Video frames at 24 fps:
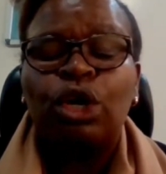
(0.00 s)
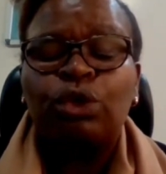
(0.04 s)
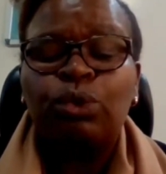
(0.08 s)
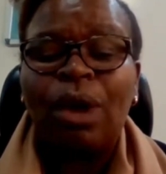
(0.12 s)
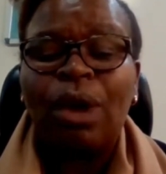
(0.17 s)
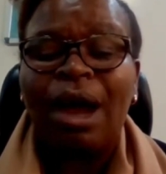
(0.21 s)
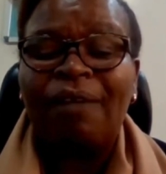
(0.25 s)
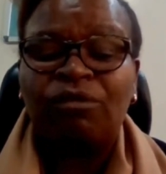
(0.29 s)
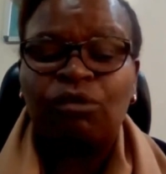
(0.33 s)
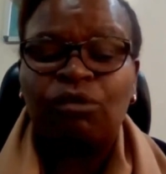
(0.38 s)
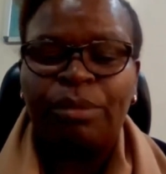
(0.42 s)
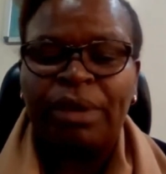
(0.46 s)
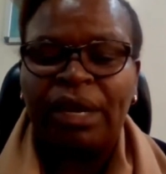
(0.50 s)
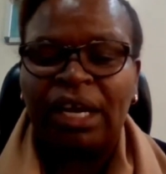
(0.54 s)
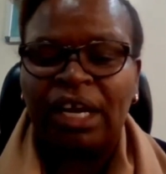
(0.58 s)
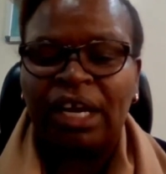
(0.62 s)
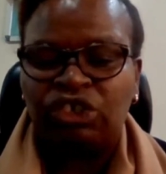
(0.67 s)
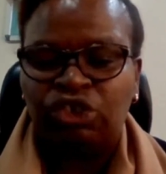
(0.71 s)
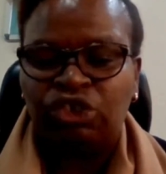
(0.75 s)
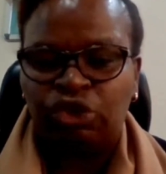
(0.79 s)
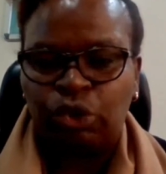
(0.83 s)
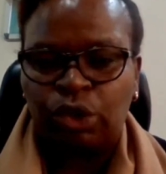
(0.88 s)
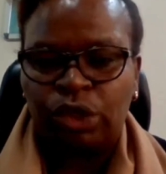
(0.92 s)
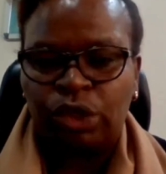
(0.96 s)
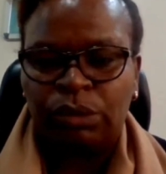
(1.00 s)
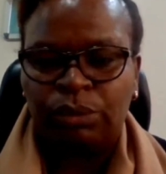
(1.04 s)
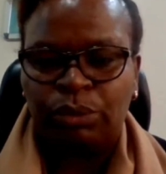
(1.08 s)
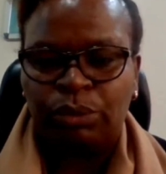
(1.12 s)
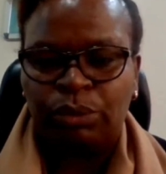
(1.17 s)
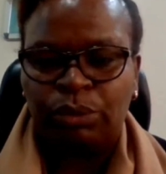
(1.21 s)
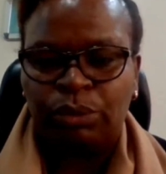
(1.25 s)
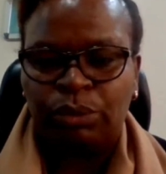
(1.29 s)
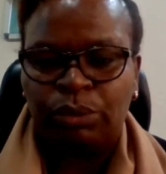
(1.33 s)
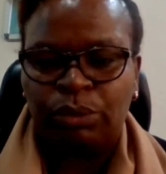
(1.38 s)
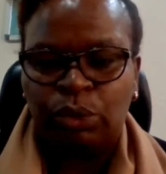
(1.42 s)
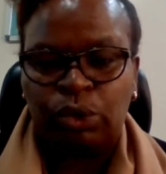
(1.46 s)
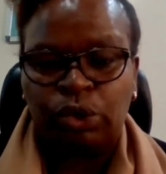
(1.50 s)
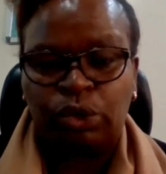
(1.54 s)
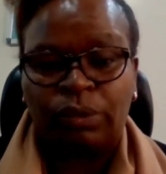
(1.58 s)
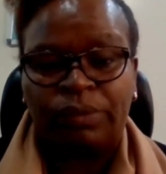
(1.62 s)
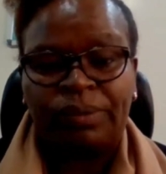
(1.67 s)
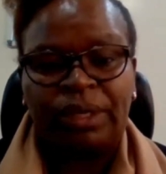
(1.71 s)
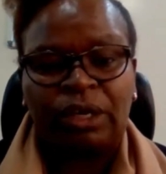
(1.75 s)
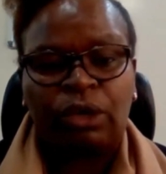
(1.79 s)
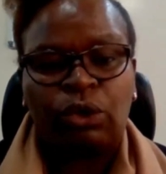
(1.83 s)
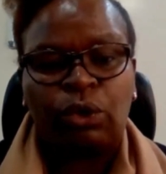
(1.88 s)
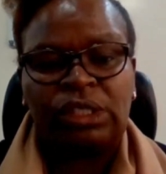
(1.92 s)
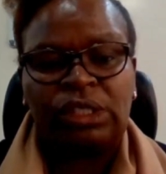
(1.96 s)
you have to make a choice because of the
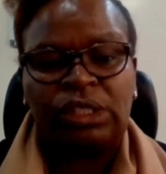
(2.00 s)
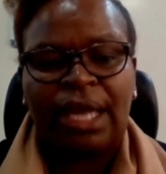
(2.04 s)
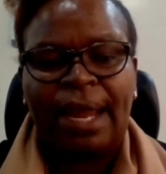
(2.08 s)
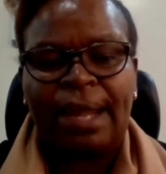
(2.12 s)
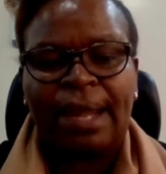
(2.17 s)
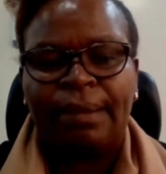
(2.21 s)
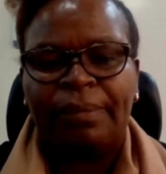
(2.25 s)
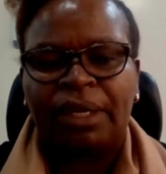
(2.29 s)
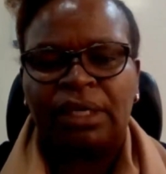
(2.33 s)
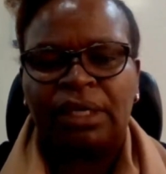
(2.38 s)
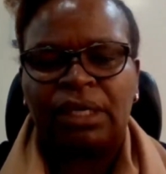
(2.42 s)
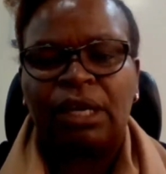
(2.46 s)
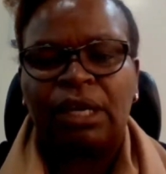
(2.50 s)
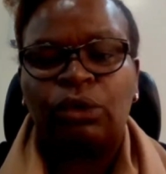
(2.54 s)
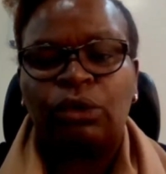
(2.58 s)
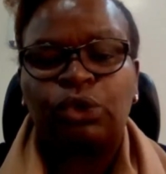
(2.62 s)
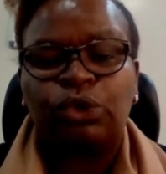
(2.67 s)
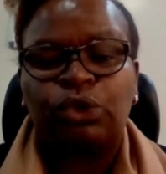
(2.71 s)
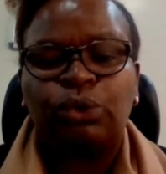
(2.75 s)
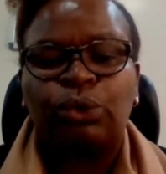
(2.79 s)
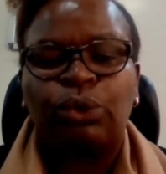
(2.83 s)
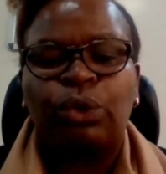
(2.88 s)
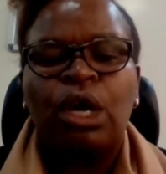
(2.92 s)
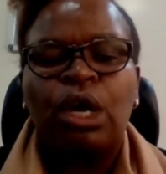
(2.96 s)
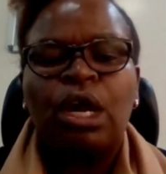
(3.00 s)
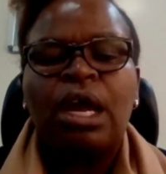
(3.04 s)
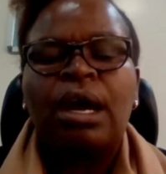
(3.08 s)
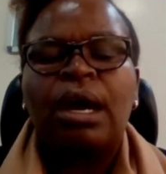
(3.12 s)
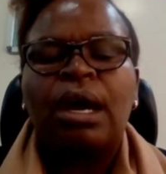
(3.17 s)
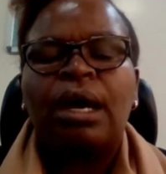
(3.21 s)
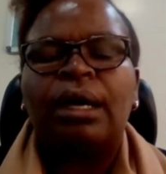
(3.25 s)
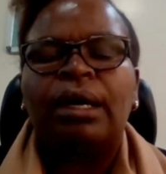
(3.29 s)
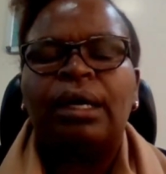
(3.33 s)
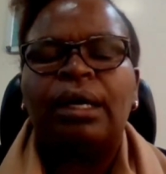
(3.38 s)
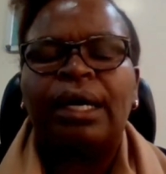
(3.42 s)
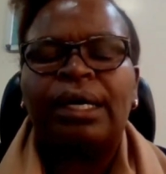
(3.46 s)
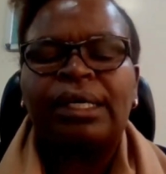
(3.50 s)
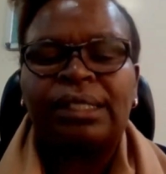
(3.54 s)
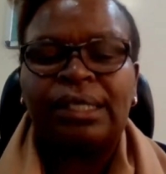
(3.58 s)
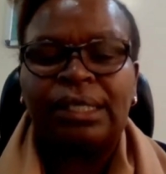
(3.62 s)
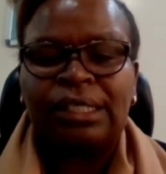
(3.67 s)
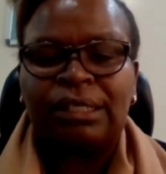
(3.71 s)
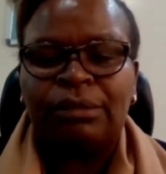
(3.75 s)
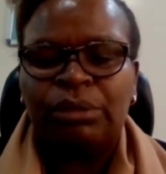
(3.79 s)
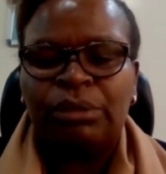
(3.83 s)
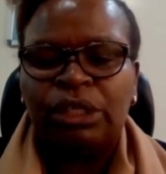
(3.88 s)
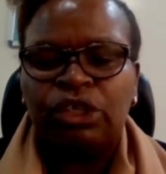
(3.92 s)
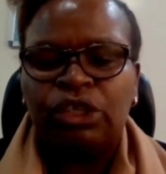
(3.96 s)
cost element, and also
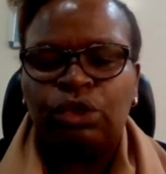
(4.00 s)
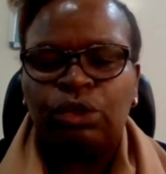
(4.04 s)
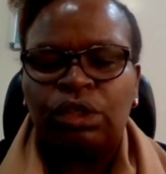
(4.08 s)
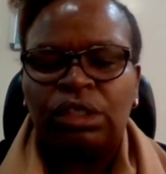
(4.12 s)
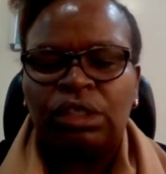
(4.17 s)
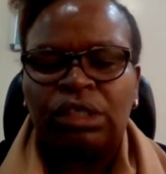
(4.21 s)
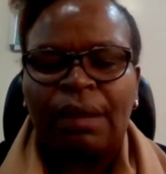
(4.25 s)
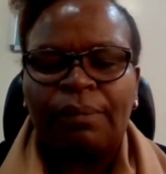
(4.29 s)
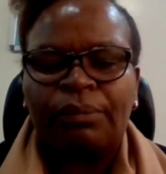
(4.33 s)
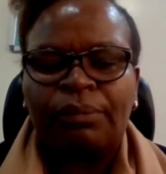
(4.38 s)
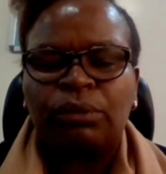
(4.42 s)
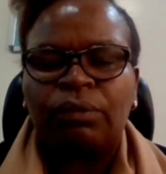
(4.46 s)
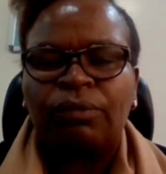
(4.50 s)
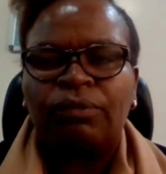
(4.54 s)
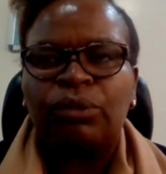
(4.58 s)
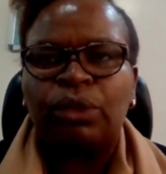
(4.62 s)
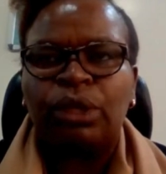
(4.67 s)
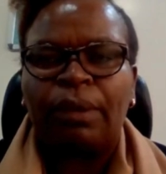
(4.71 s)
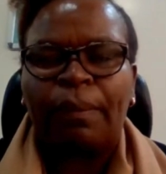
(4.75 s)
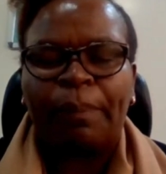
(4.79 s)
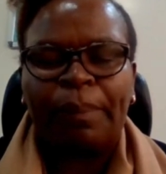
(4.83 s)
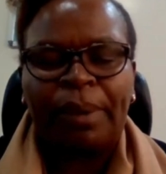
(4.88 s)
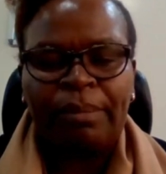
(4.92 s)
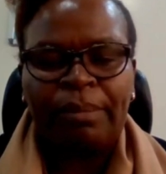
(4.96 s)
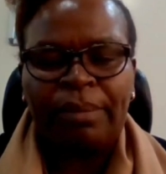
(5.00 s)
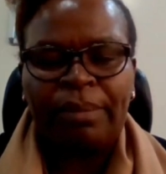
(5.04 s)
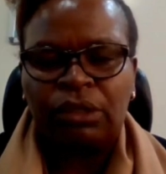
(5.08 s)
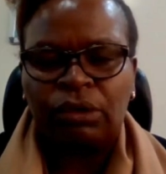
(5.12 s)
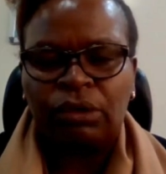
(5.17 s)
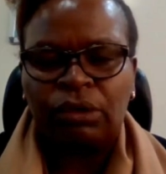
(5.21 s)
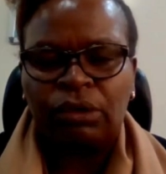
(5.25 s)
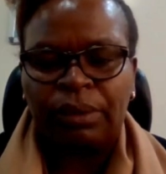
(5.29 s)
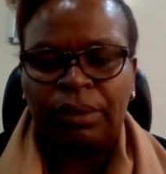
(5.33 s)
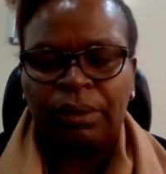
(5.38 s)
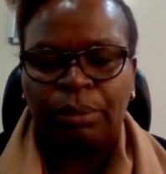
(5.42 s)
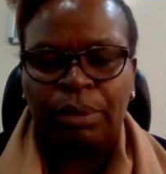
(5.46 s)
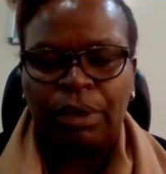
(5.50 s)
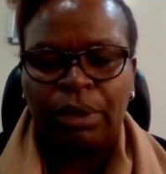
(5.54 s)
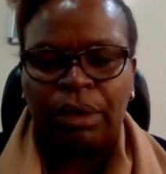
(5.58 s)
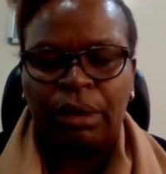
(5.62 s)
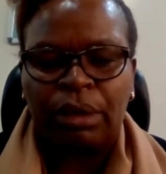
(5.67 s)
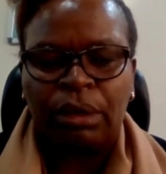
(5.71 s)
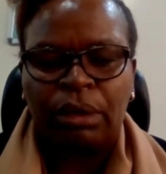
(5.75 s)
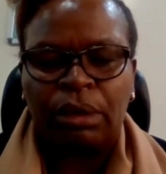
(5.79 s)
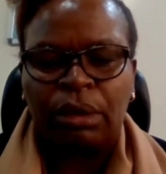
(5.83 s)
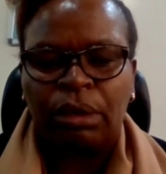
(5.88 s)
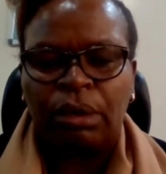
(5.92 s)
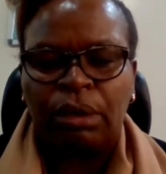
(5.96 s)
accessibility in terms of the payment of
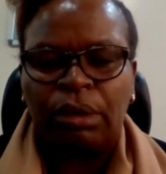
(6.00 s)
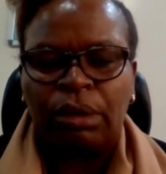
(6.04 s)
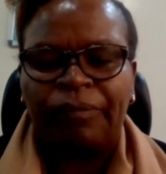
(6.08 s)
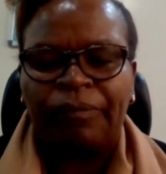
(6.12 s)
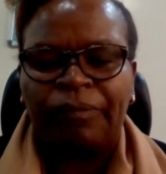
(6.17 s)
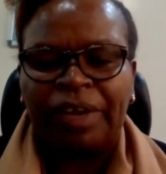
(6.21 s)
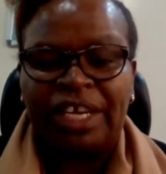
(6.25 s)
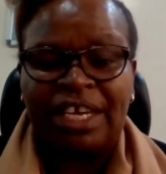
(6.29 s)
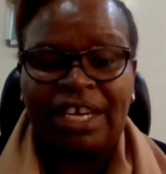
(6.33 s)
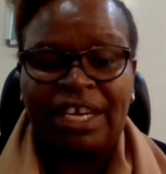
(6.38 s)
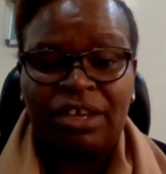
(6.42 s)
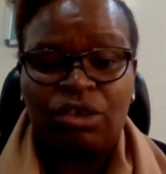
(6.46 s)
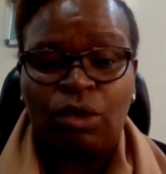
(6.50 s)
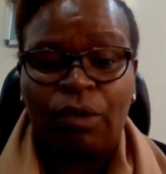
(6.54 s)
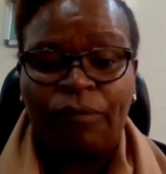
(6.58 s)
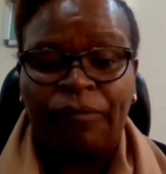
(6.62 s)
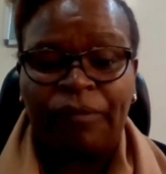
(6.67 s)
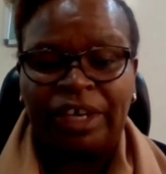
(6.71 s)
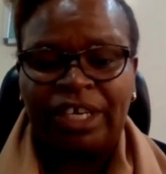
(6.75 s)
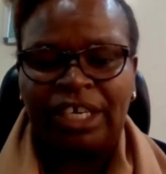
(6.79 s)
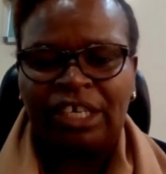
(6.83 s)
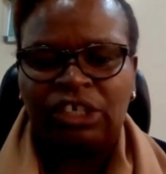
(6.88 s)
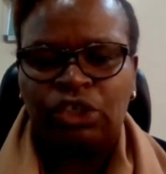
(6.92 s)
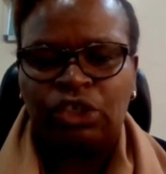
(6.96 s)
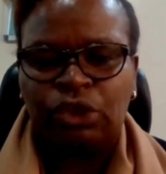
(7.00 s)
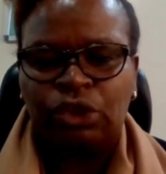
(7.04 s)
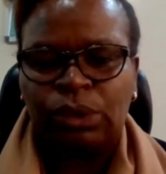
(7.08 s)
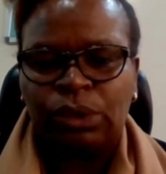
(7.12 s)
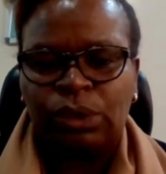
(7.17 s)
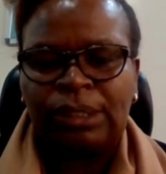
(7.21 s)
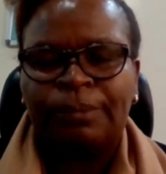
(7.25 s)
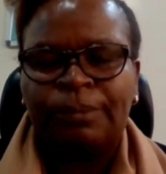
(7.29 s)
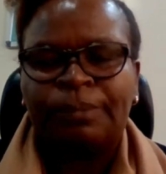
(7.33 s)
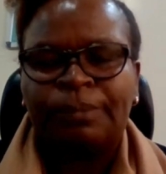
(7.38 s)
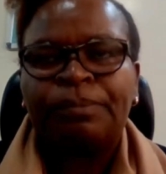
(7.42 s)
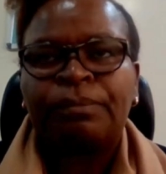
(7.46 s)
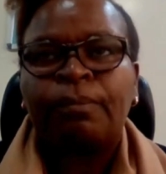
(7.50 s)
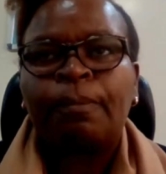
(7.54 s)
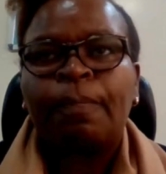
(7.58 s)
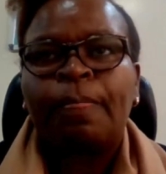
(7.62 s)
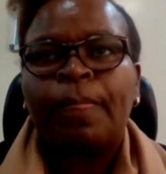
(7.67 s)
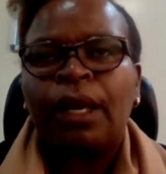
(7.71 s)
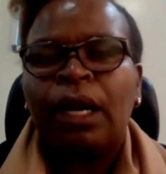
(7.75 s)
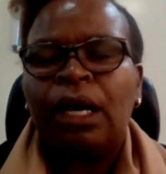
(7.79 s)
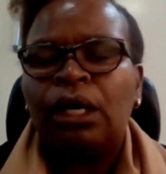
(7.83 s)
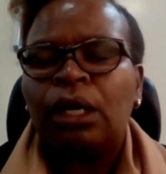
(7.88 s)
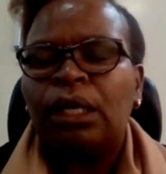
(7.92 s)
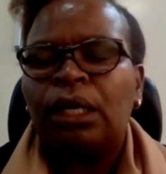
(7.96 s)
your financials.
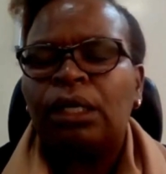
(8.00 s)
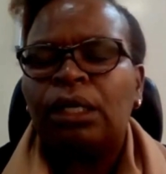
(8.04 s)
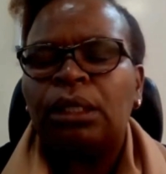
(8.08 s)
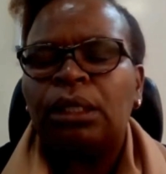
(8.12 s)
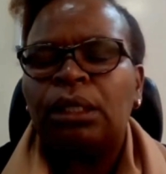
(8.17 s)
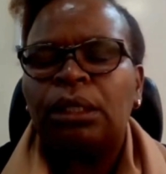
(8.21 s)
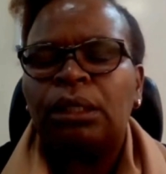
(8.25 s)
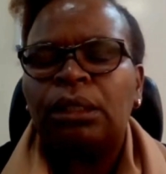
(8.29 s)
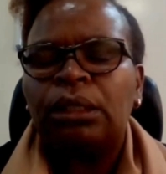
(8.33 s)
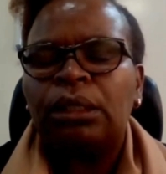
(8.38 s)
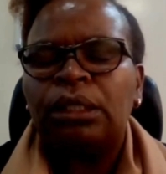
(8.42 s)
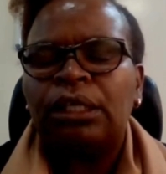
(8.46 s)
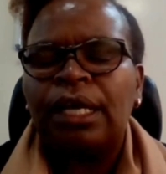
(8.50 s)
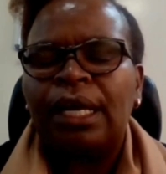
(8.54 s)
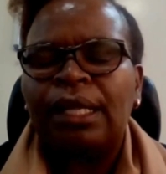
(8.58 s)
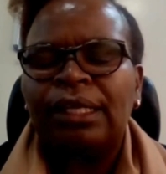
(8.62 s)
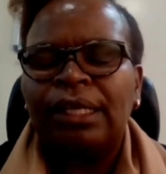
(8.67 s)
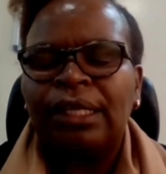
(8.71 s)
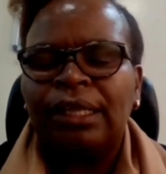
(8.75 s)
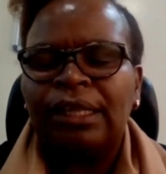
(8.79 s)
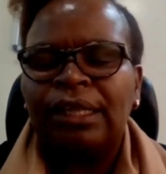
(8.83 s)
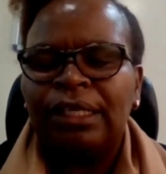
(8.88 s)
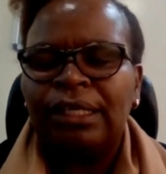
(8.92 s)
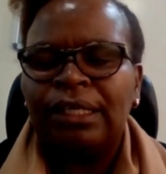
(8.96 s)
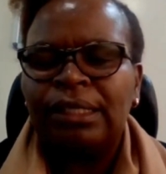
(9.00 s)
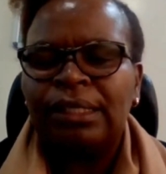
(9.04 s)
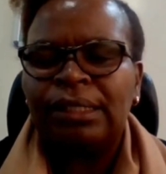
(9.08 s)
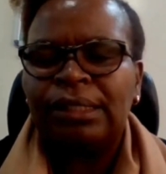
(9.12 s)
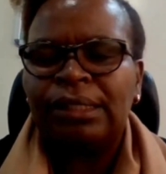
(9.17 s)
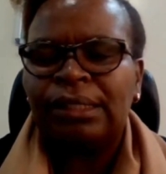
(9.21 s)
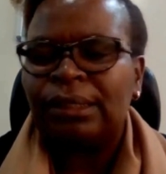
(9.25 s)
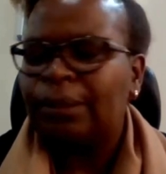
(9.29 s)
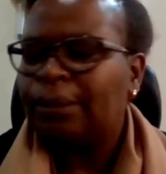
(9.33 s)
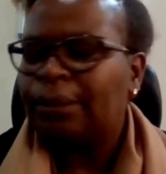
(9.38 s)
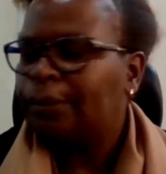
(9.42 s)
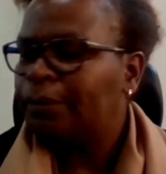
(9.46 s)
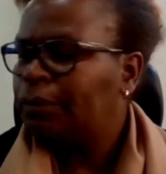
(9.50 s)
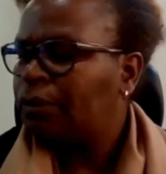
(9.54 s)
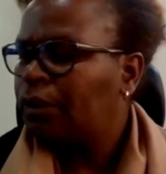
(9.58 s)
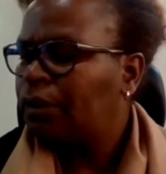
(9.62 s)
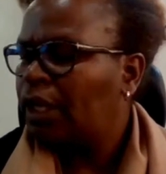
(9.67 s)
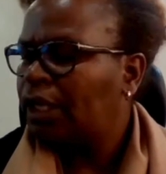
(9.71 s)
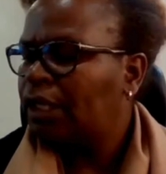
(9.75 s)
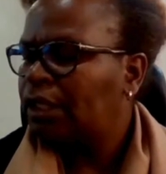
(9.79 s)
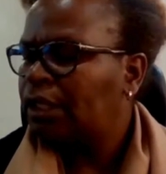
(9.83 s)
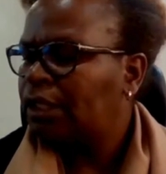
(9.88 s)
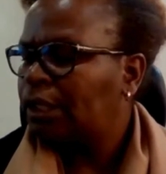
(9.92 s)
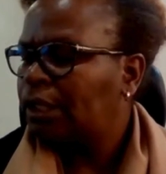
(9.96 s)
The other thing is
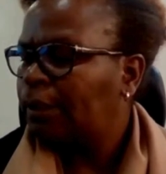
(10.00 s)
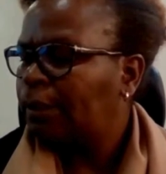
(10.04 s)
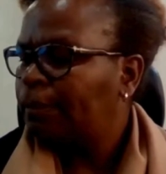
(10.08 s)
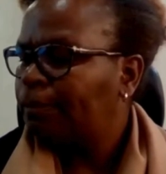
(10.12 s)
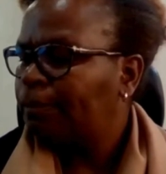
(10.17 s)
that